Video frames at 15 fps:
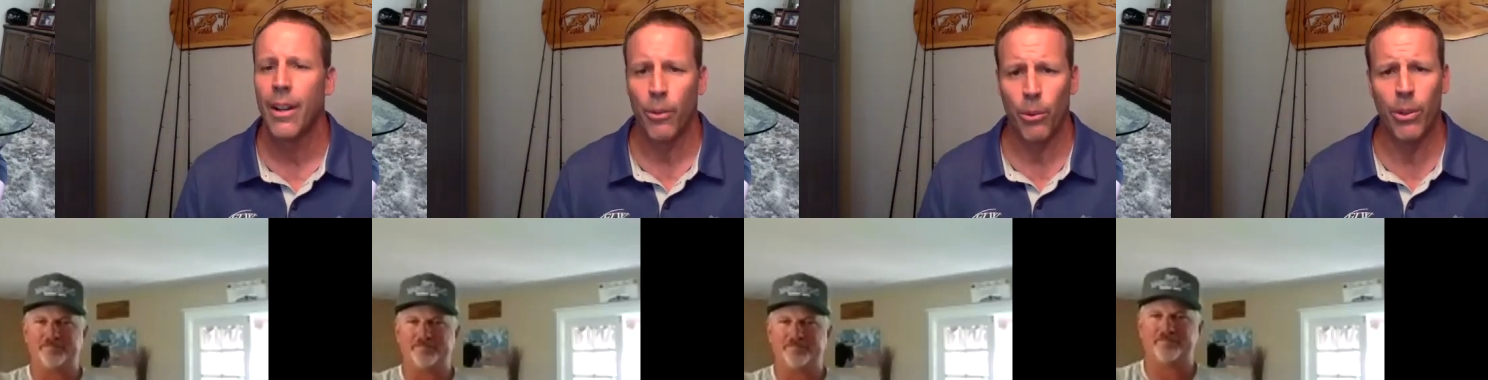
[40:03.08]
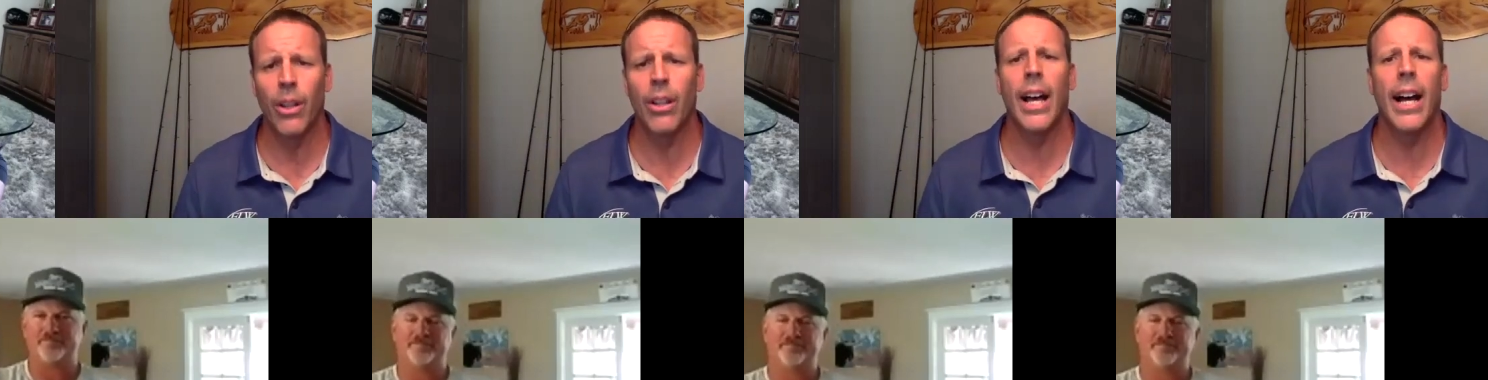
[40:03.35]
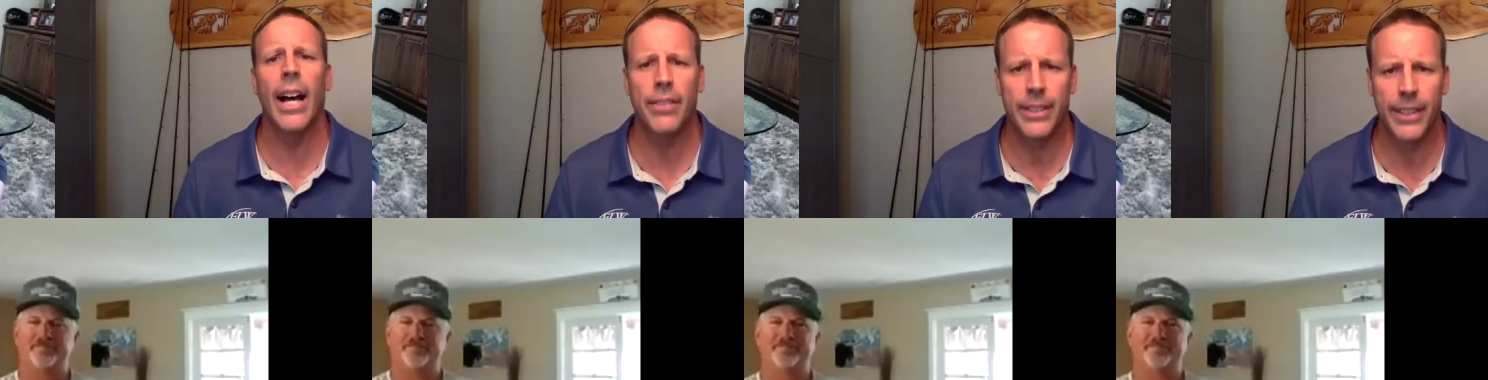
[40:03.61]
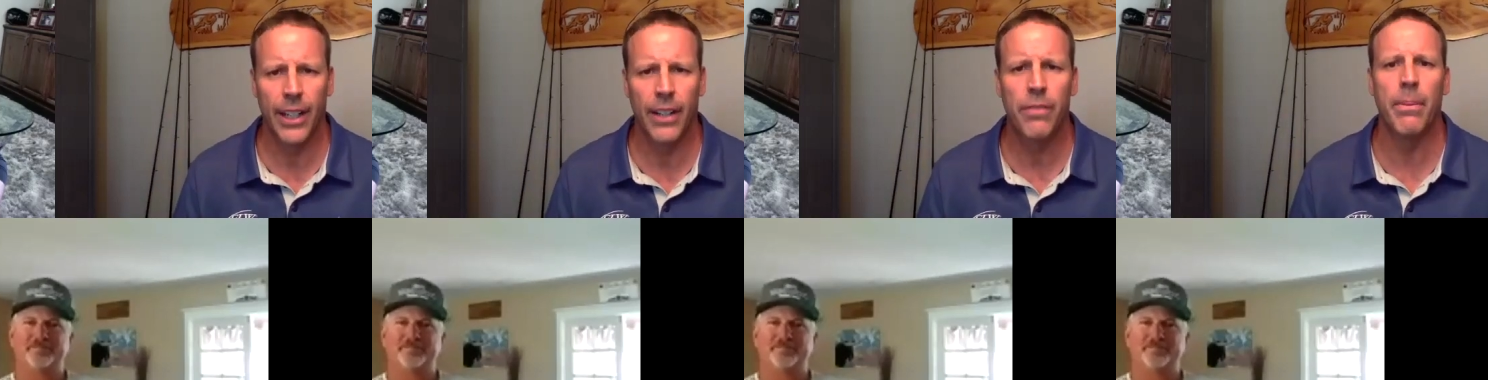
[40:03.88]
Speaker 1: Real life
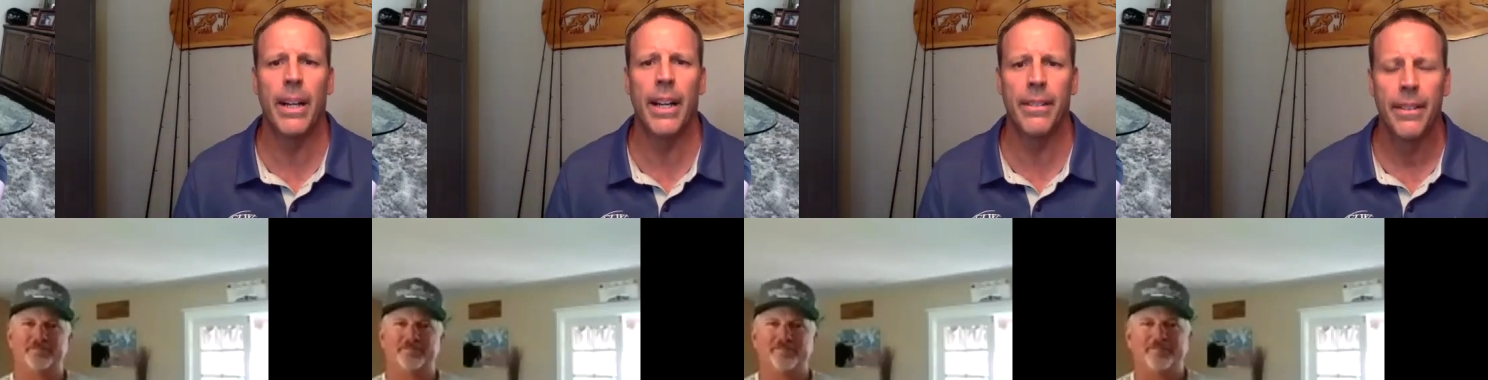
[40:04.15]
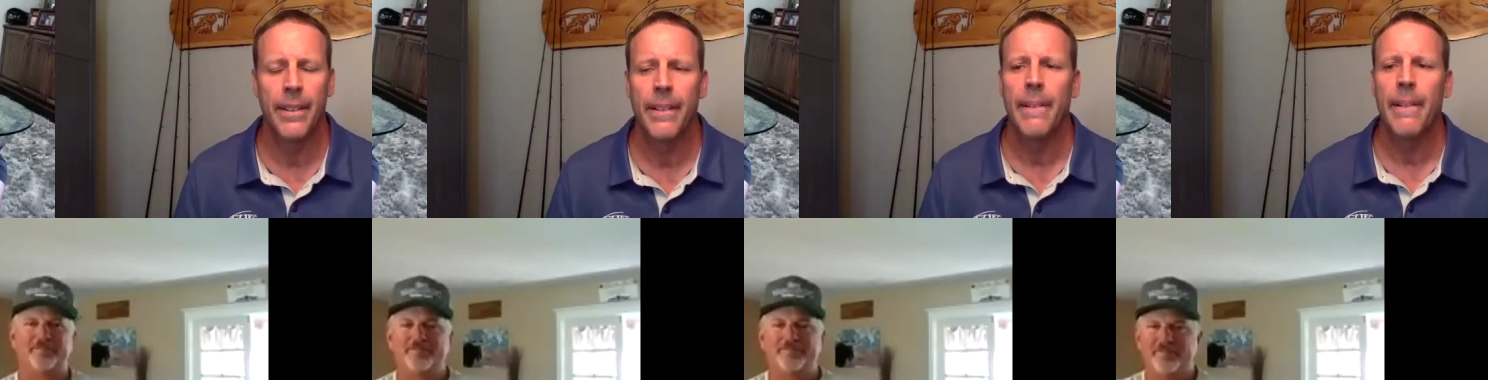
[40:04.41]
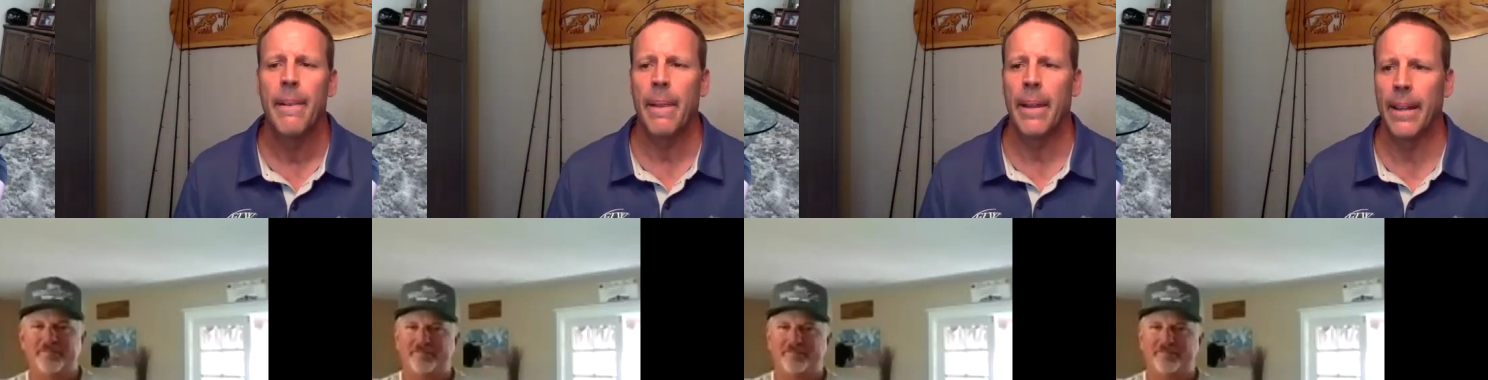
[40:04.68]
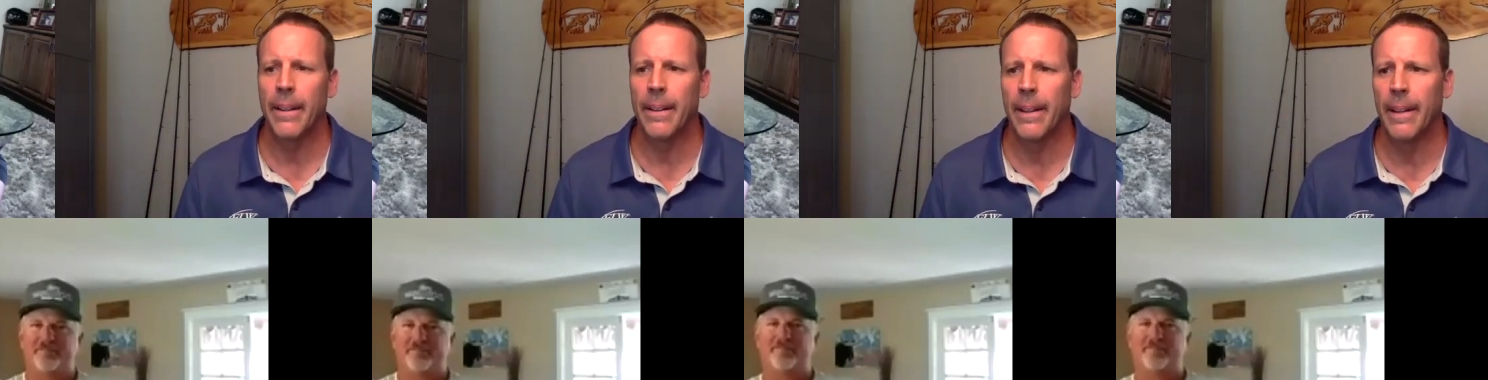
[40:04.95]
stuff, man.
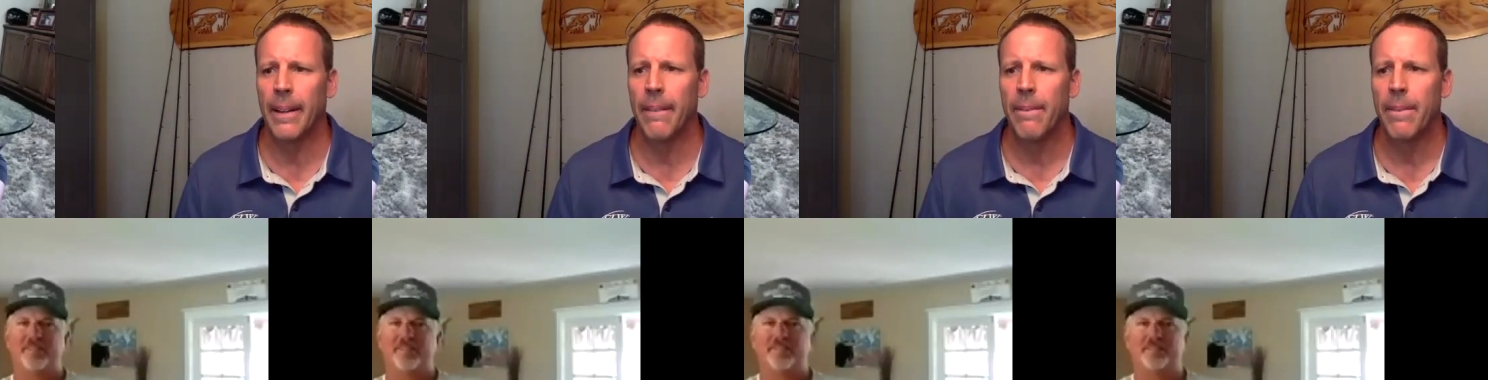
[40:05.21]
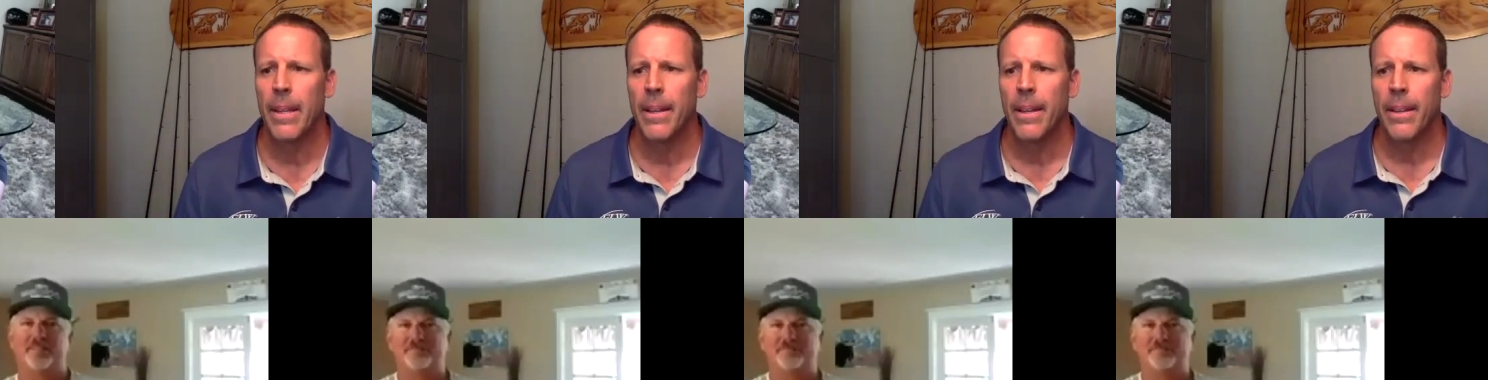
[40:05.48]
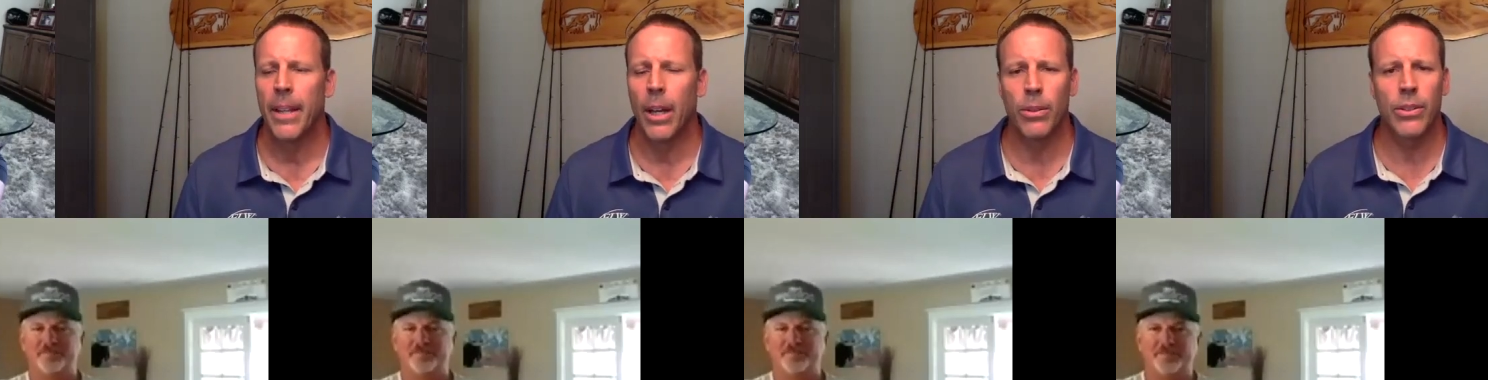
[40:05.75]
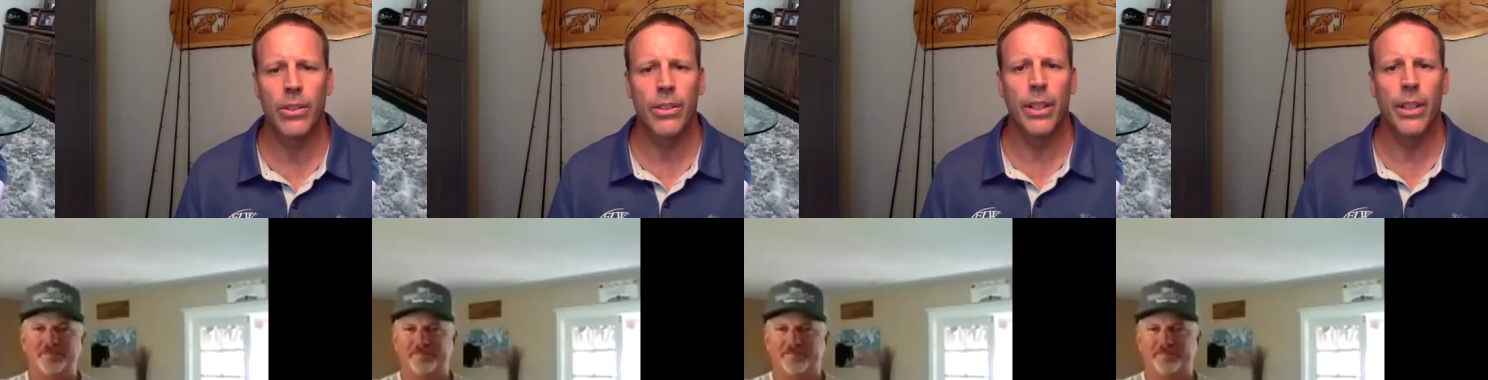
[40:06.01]
And uh, those